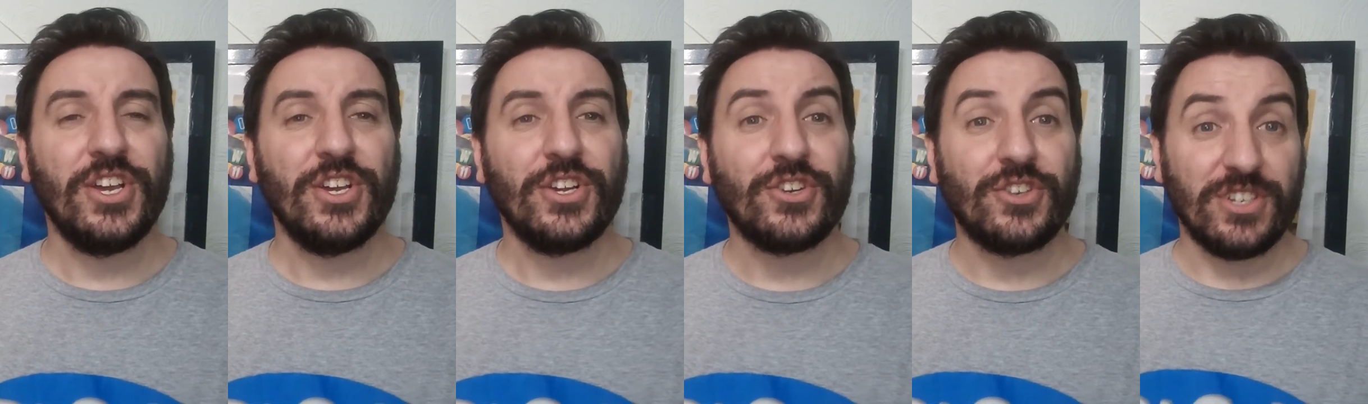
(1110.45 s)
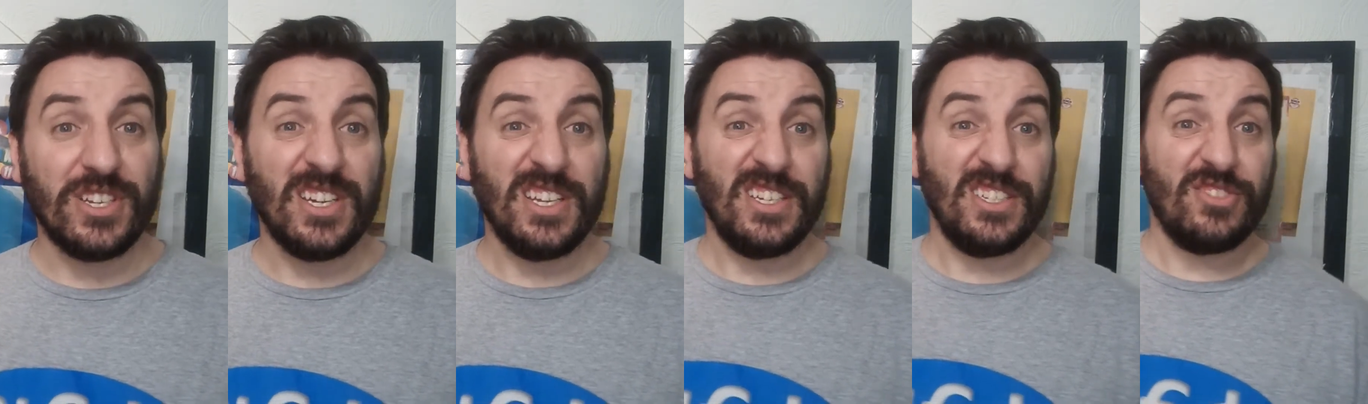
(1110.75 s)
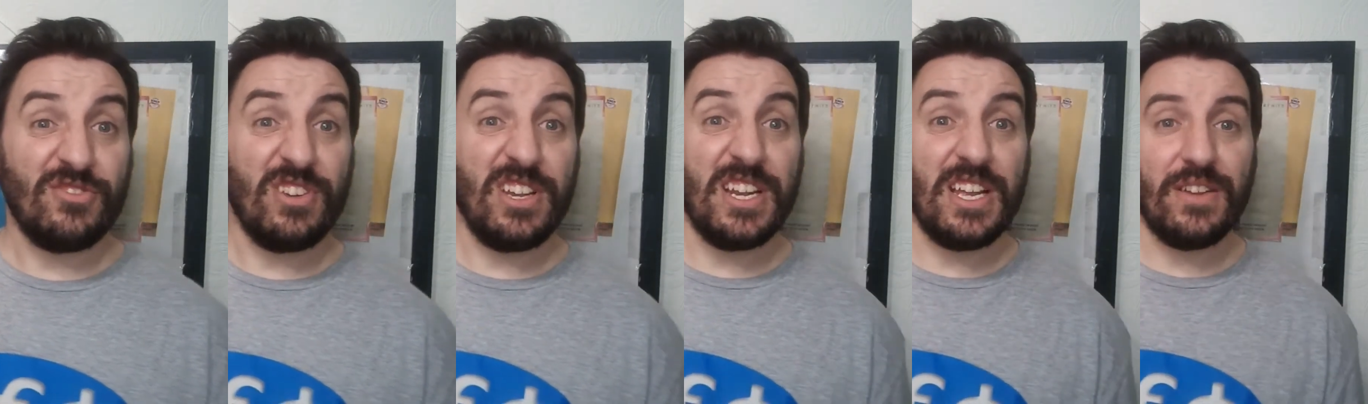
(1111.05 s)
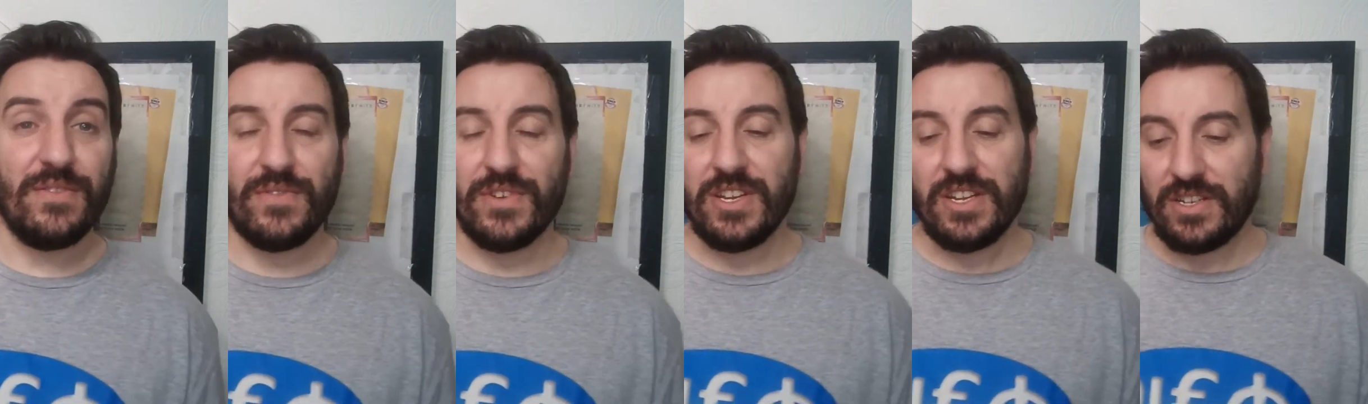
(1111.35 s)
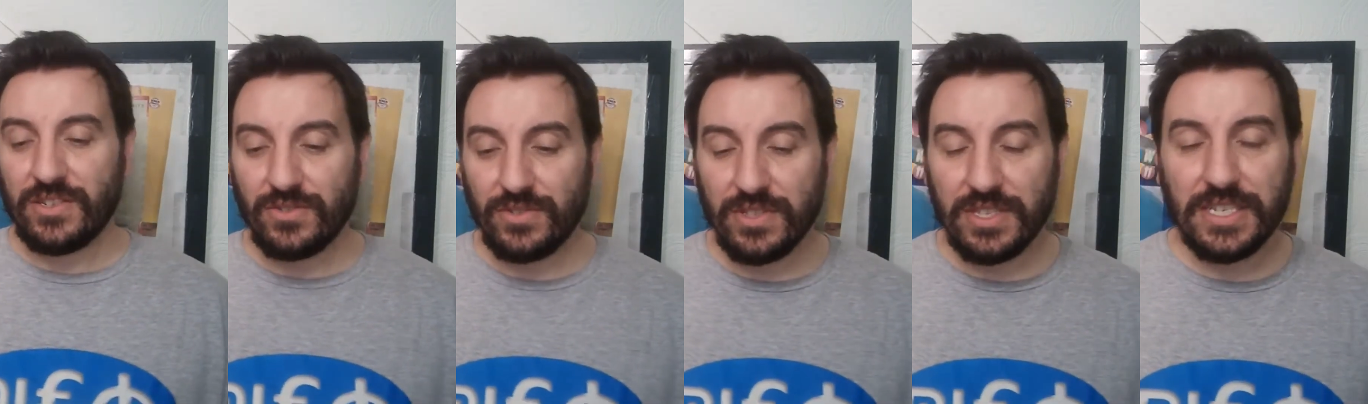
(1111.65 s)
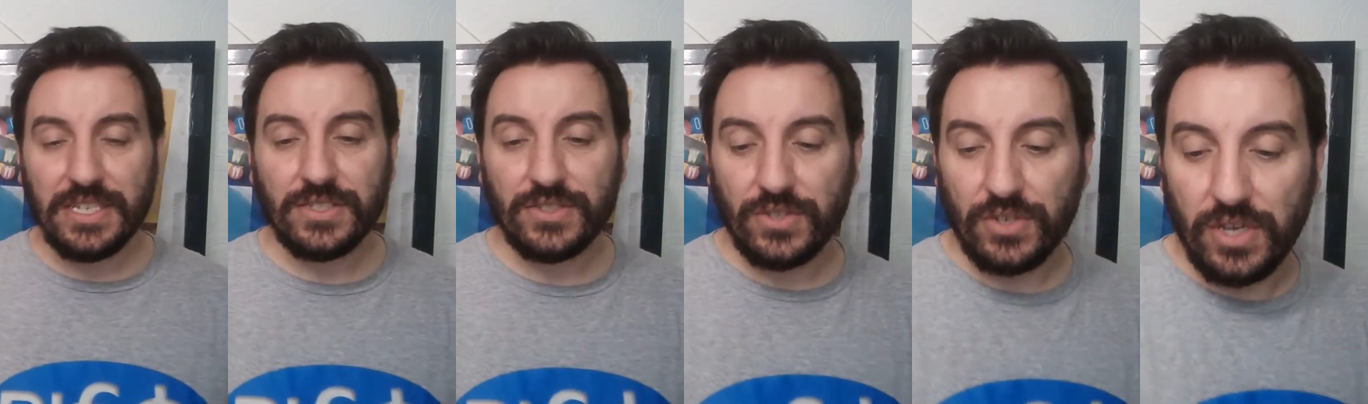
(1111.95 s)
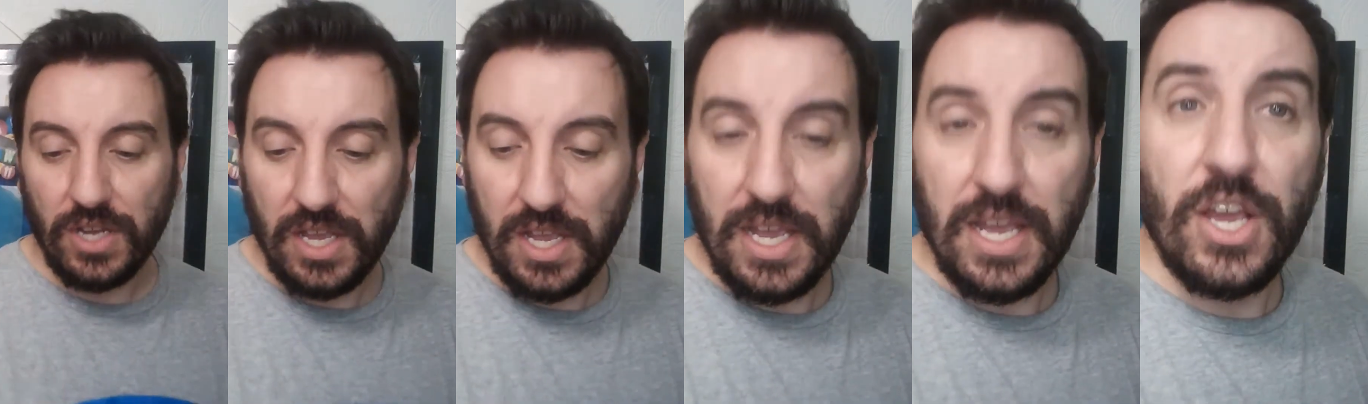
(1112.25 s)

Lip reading: Could you litter tray an advert? I don't think so.